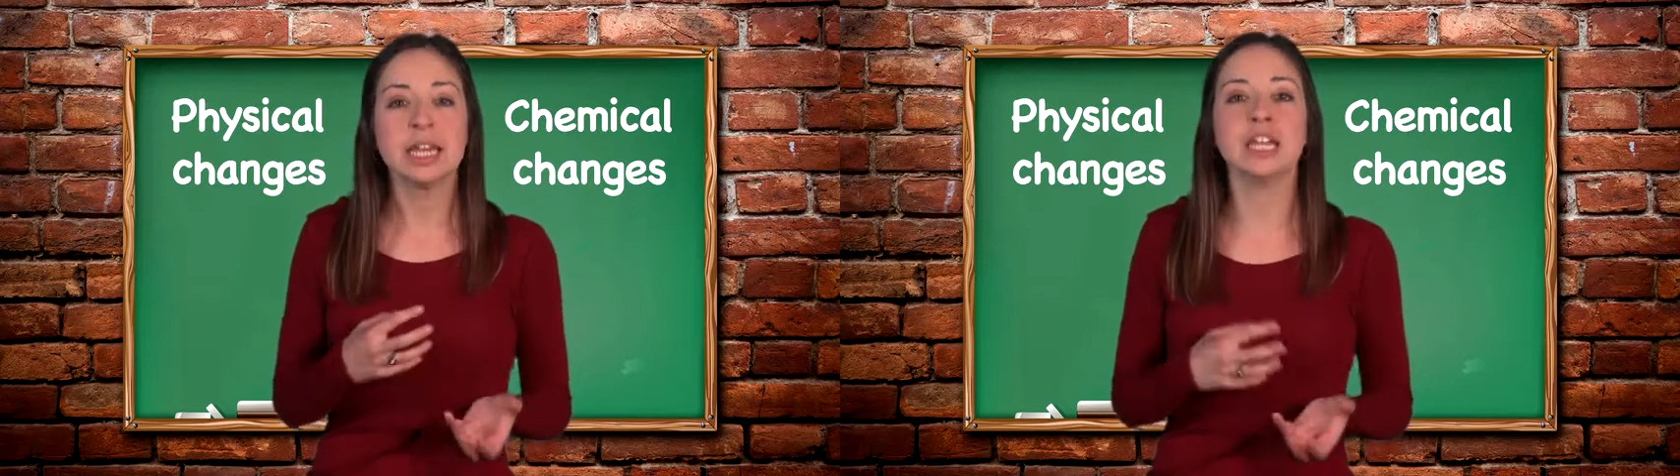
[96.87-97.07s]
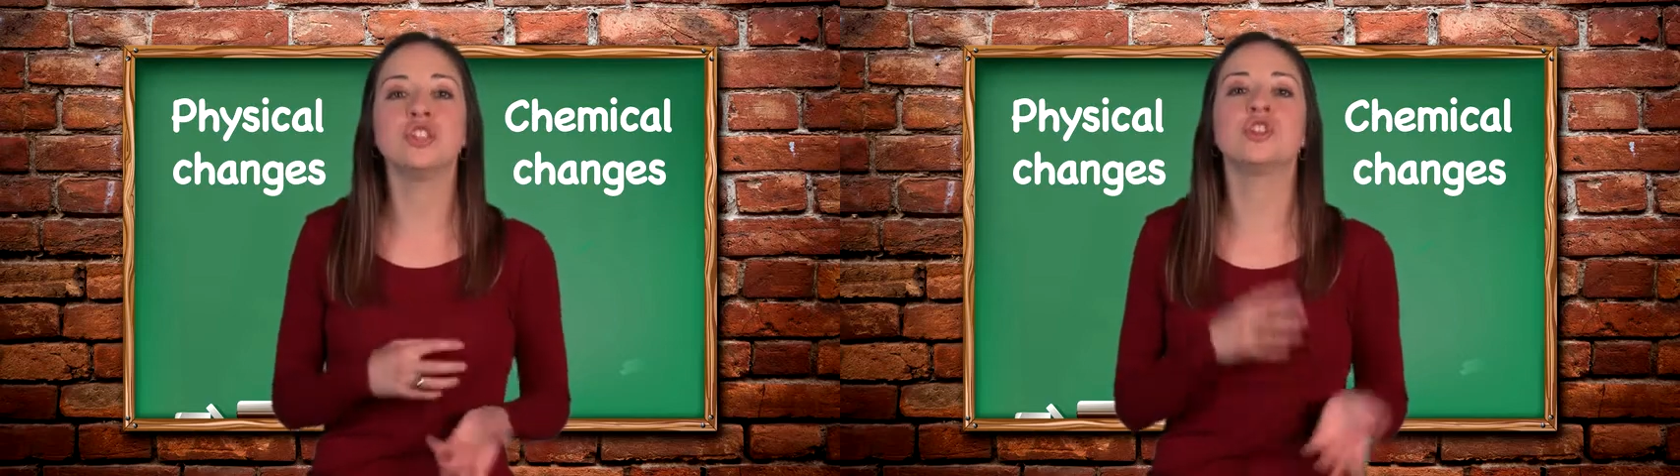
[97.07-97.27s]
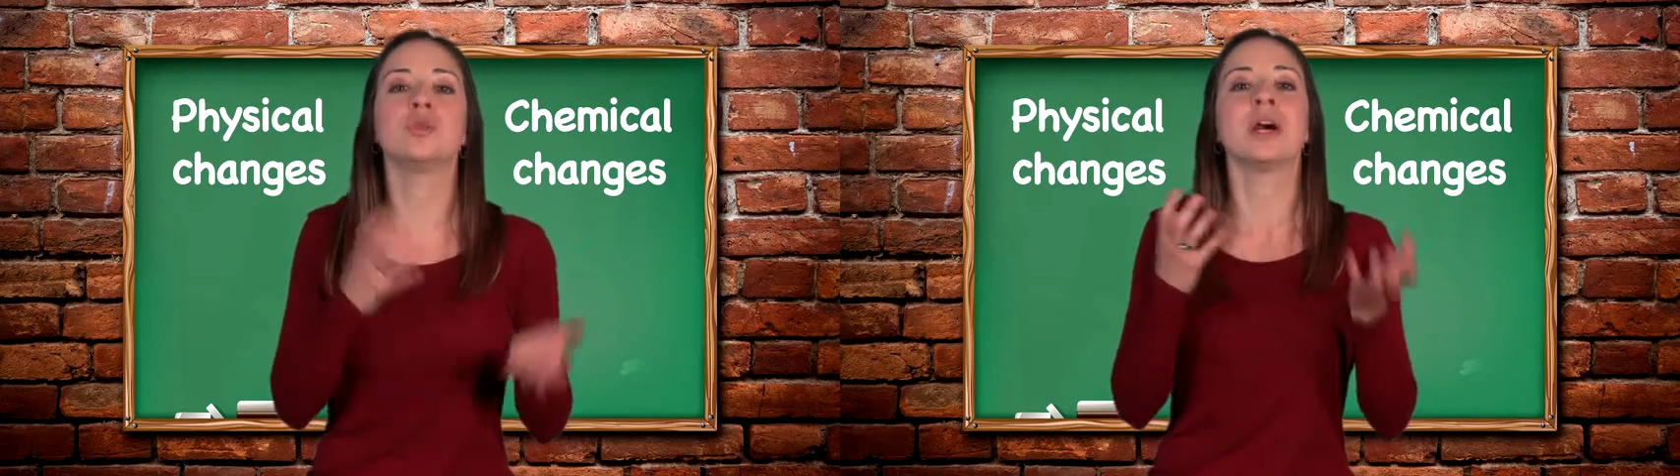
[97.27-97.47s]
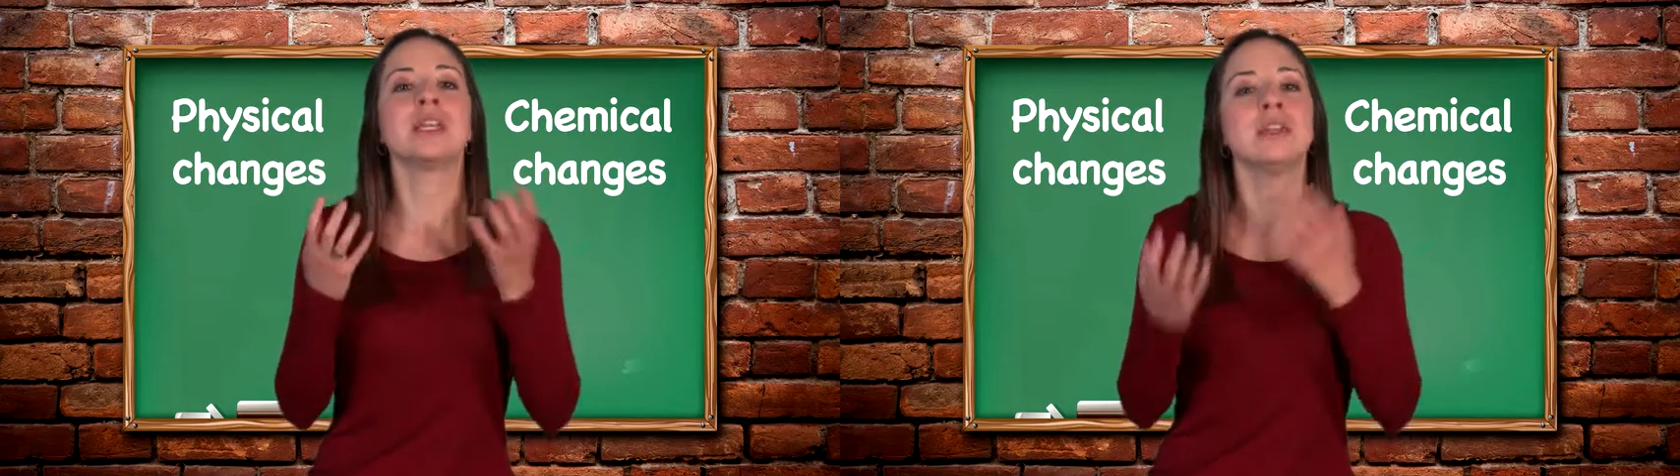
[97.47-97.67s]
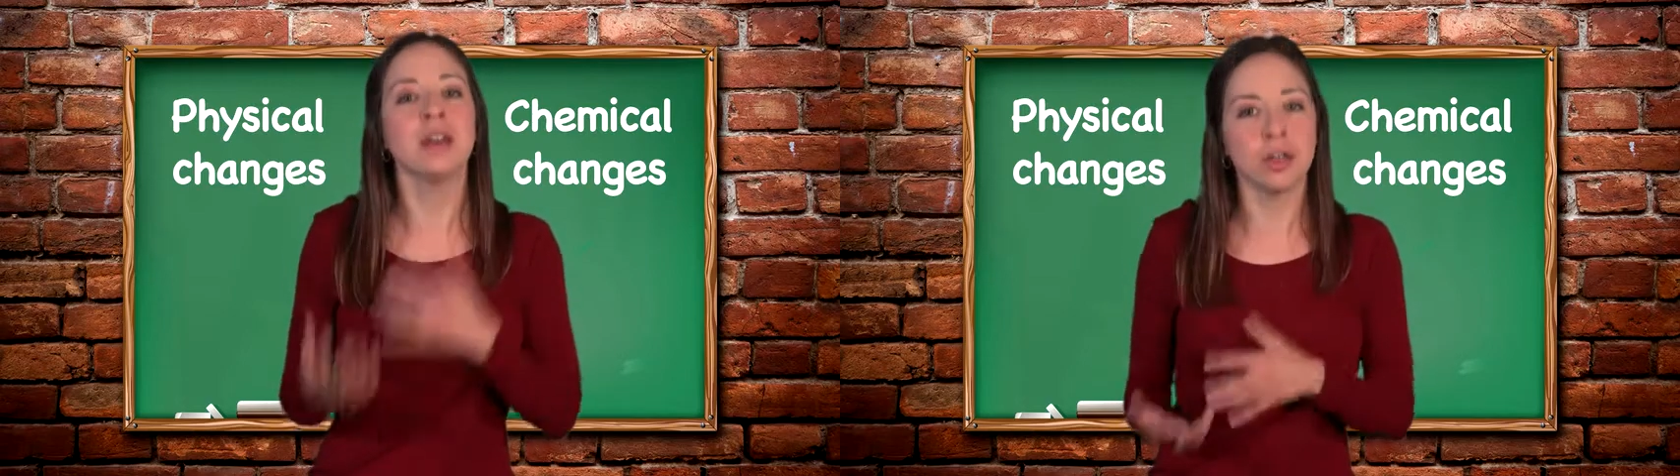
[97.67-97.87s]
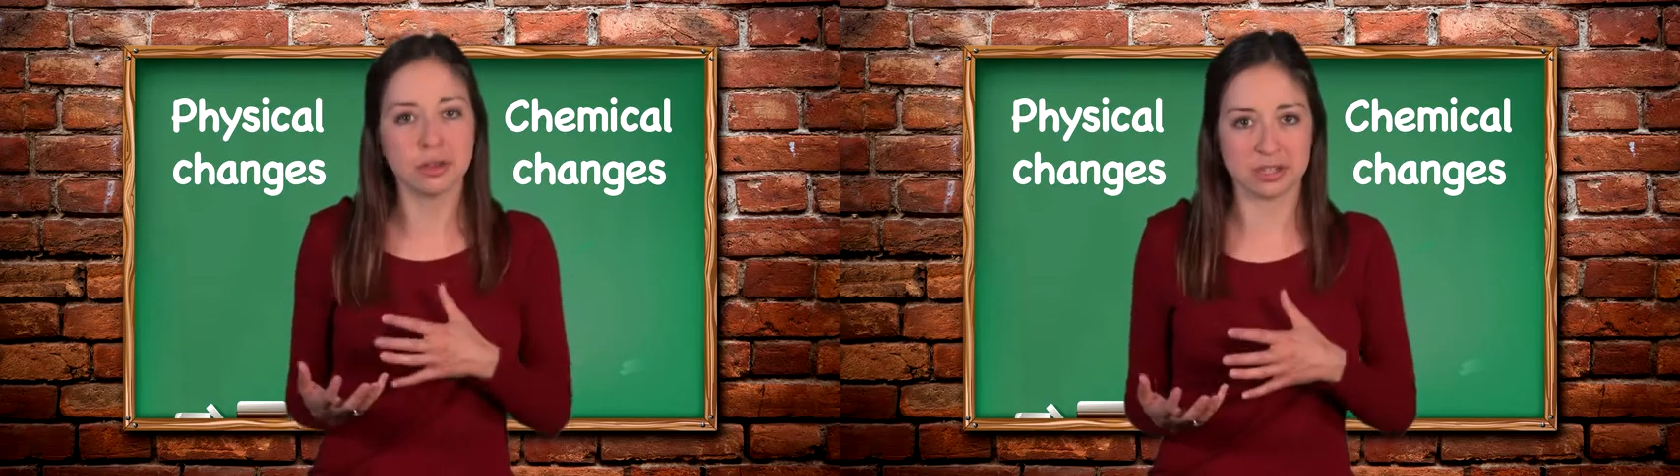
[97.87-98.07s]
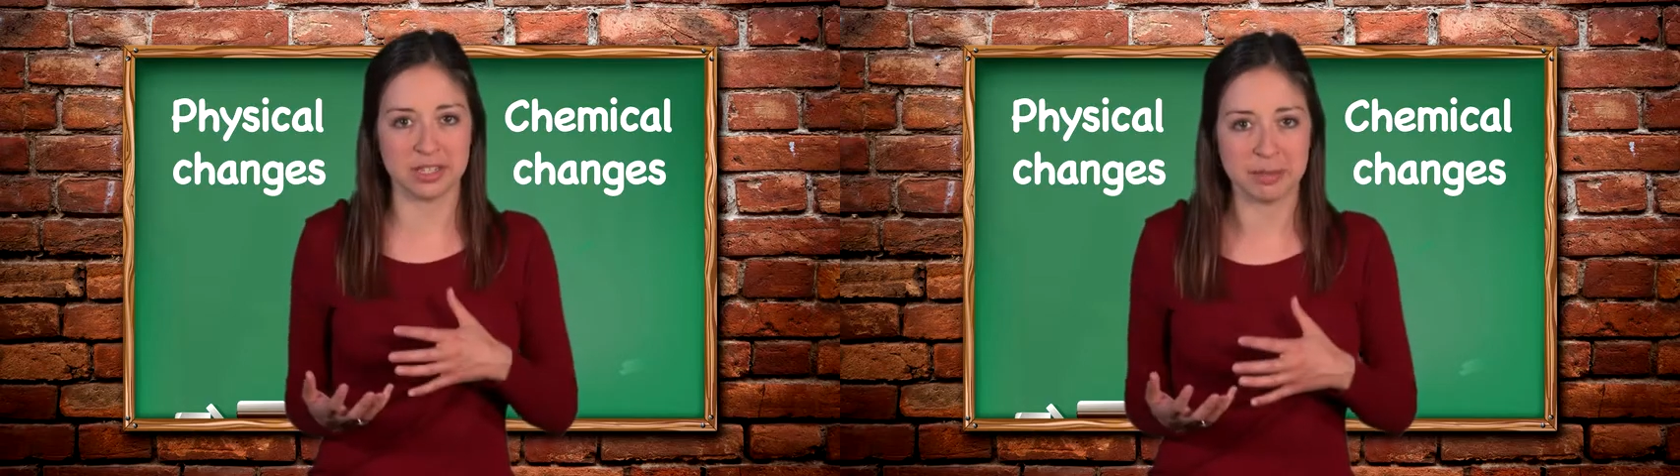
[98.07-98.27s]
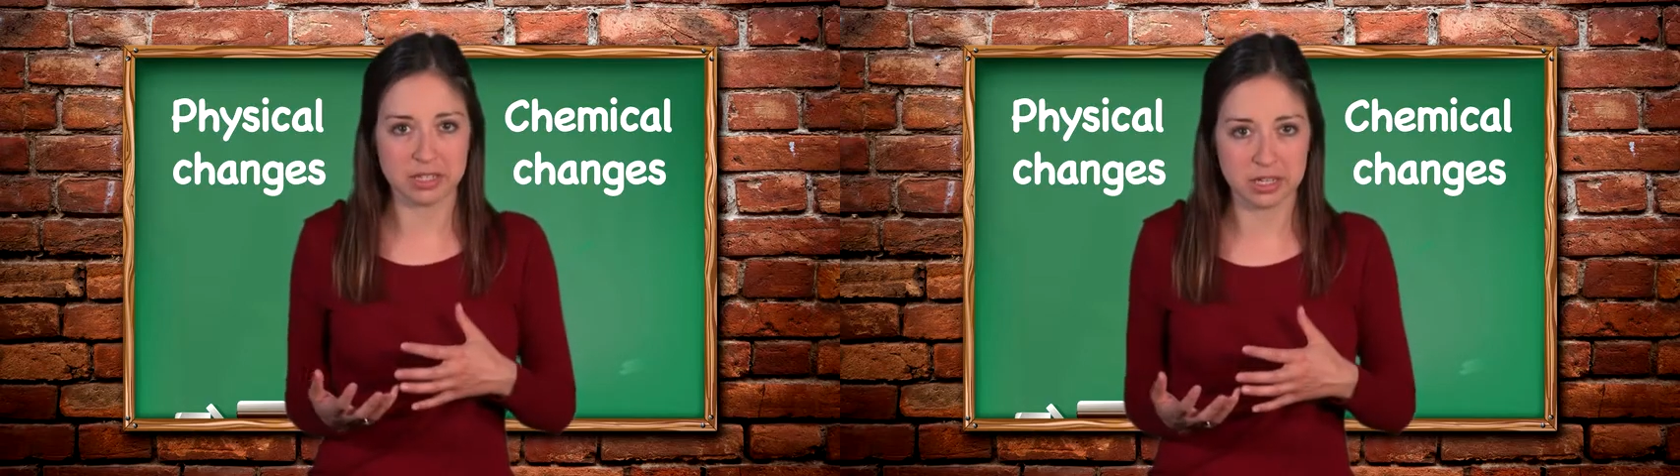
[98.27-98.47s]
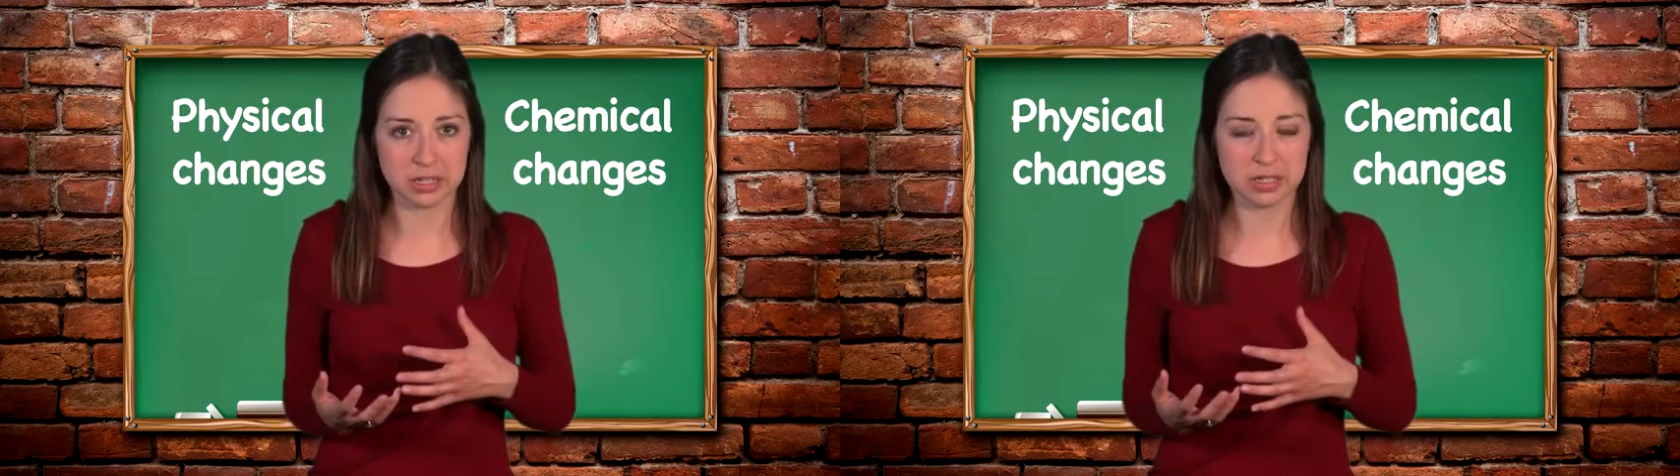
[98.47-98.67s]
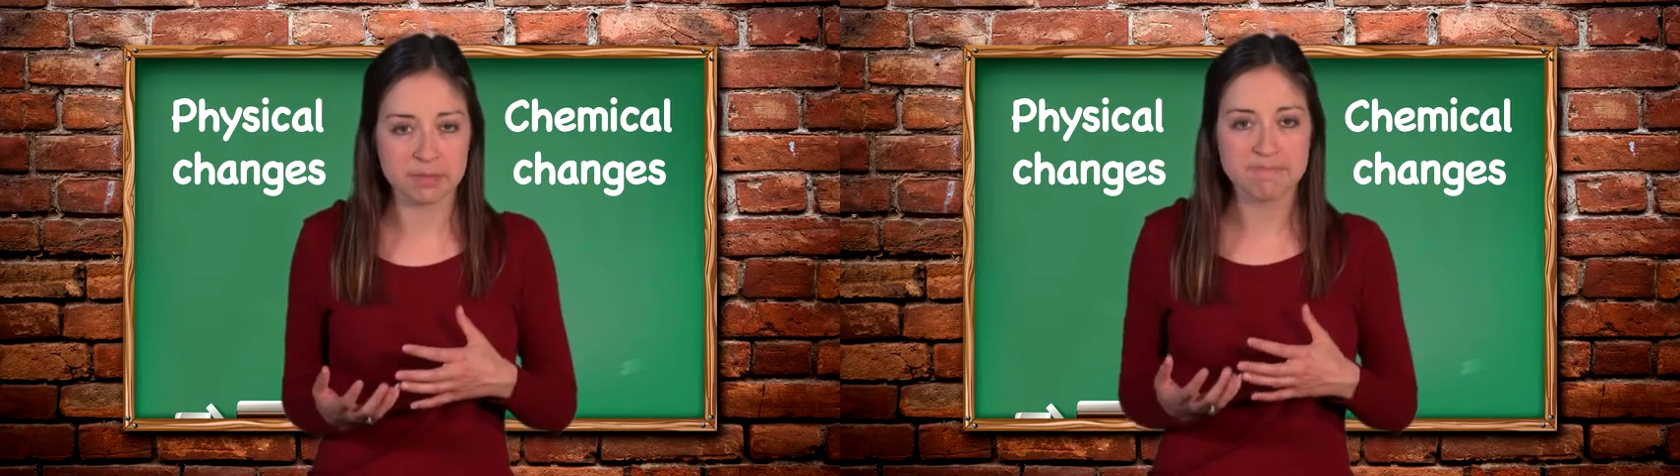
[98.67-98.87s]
into another substance.